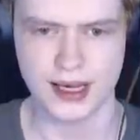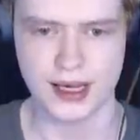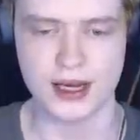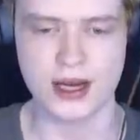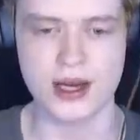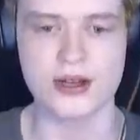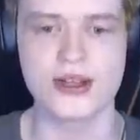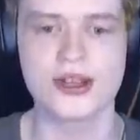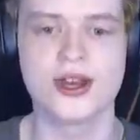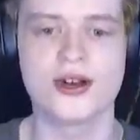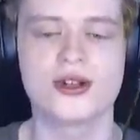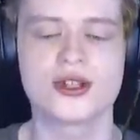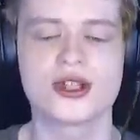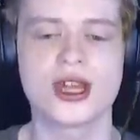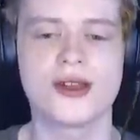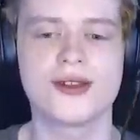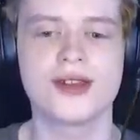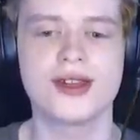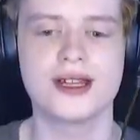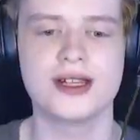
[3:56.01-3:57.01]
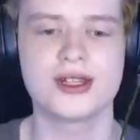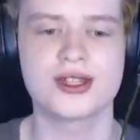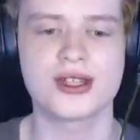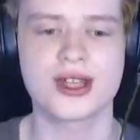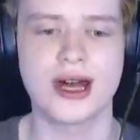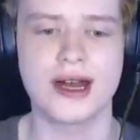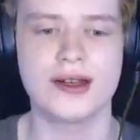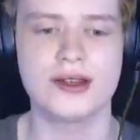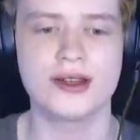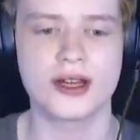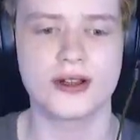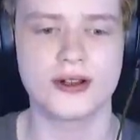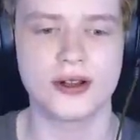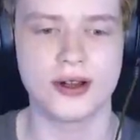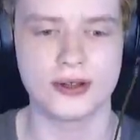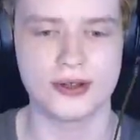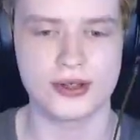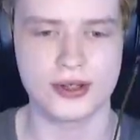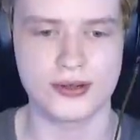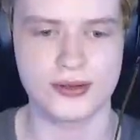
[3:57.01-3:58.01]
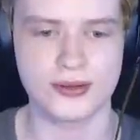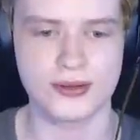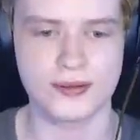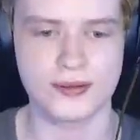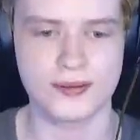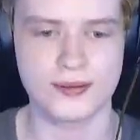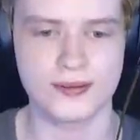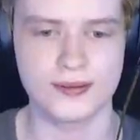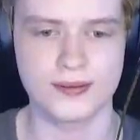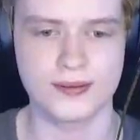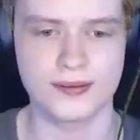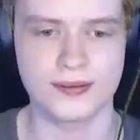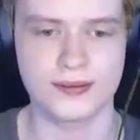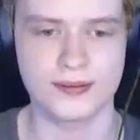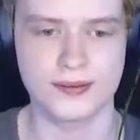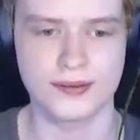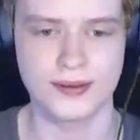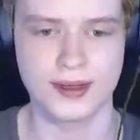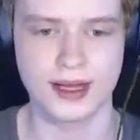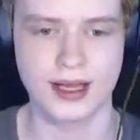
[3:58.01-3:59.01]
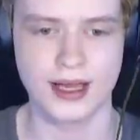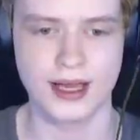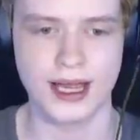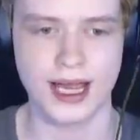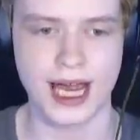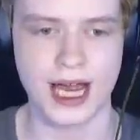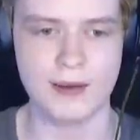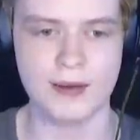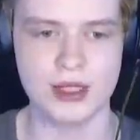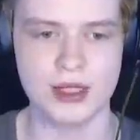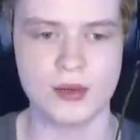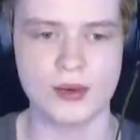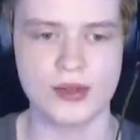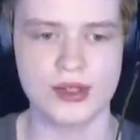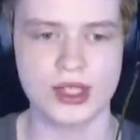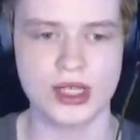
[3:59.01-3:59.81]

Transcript: There's nothing inside the closet. How am I supposed to